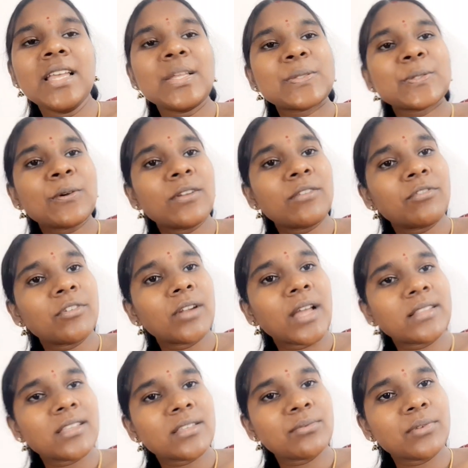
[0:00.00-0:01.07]
So if you
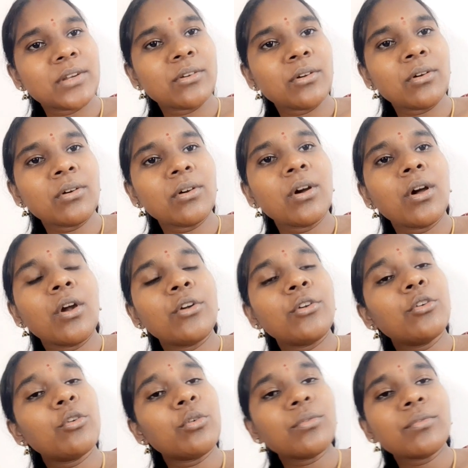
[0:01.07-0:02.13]
like this video,
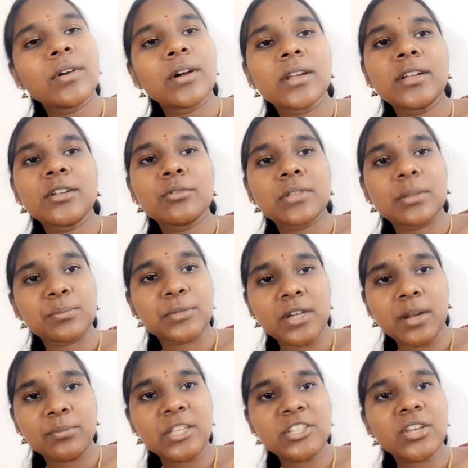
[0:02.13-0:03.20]
don't forget to
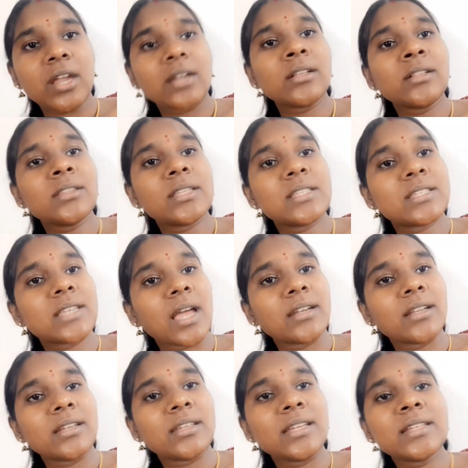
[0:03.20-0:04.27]
subscribe the channel. This
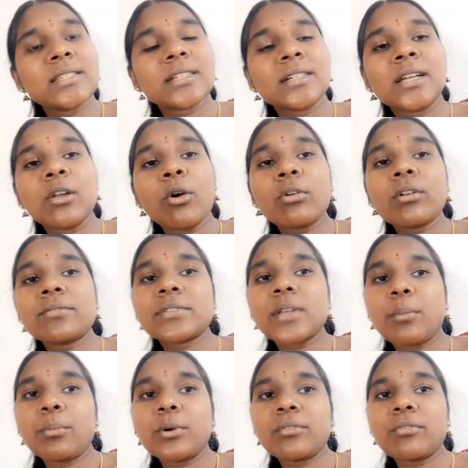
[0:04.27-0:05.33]
channel needs a lot of
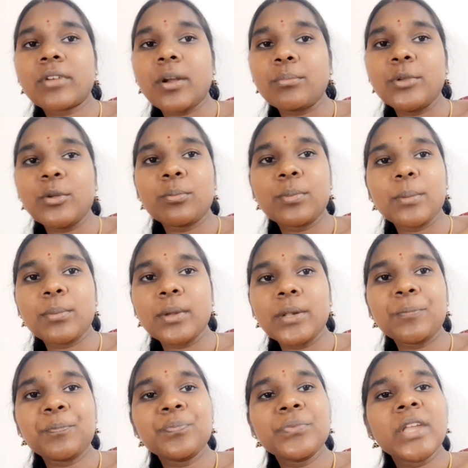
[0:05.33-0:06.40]
support from you
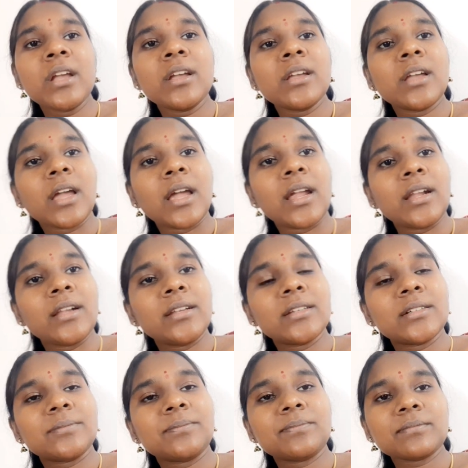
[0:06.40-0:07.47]
people,
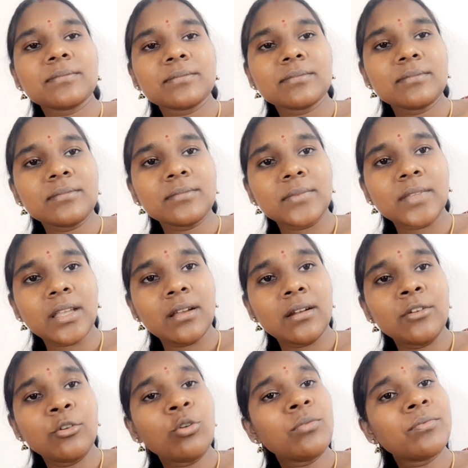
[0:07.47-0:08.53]
and
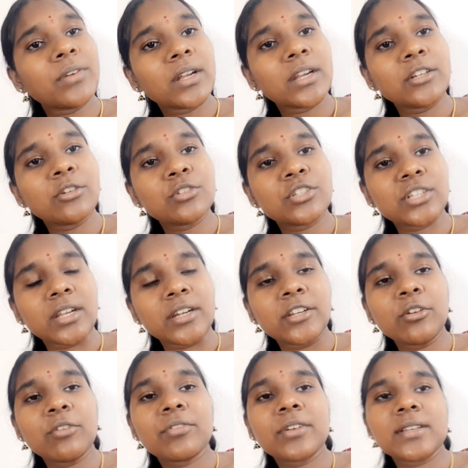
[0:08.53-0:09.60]
don't forget to share it
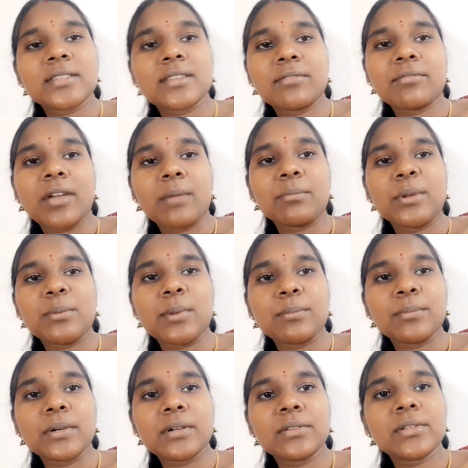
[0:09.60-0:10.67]
to your friends and family
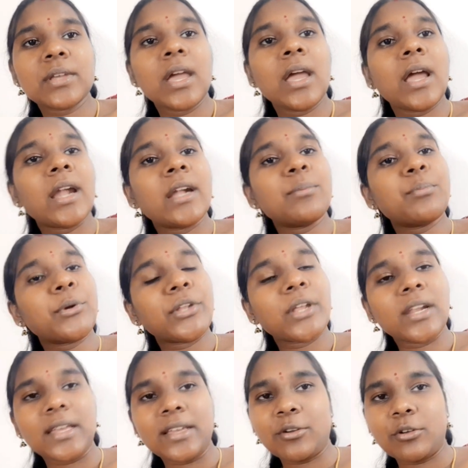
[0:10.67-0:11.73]
members and put a
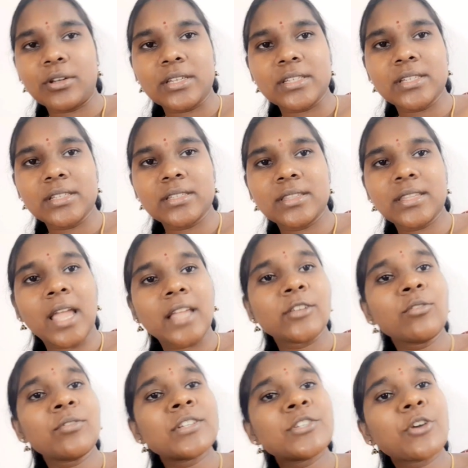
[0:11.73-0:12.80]
like on it. Thank
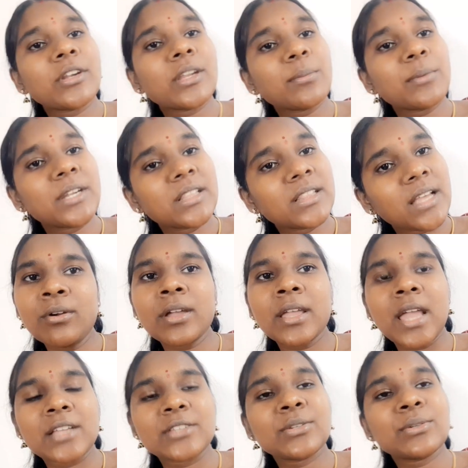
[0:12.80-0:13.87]
you for joining me till the
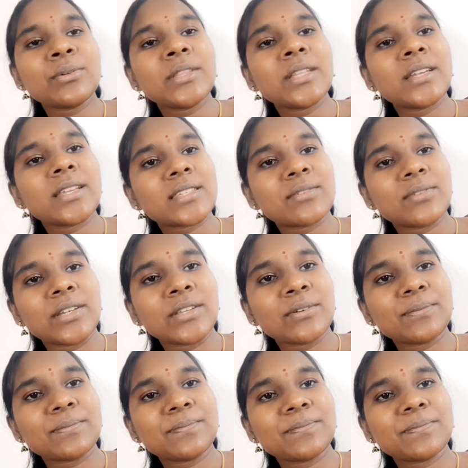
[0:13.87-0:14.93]
end. Catch you in the next video.